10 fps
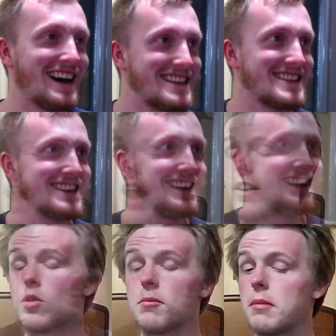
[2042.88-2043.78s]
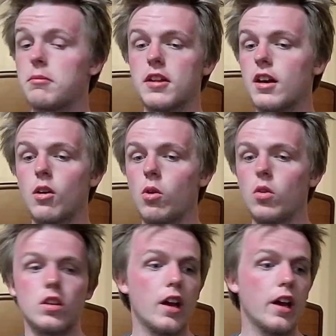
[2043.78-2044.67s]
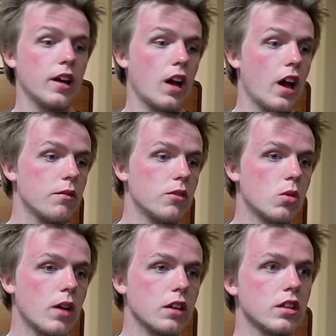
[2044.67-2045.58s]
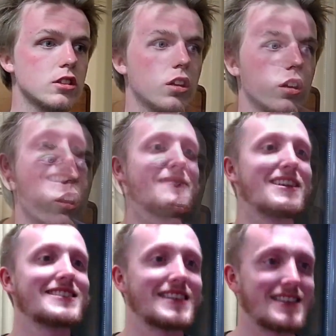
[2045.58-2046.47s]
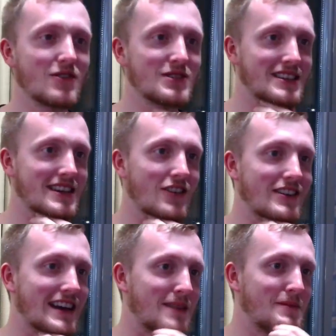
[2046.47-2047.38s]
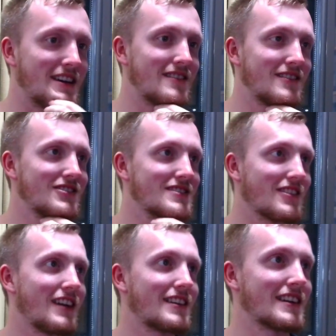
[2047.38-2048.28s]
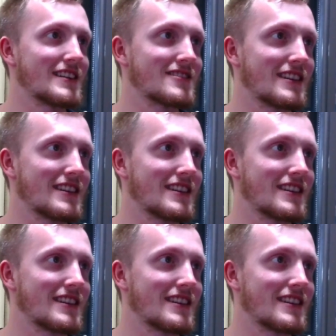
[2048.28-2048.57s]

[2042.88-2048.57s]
Yeah, I don't remember that at all. I have no recollection. I mean, that makes sense. That was a scary night, man. There's a lot of nights like that.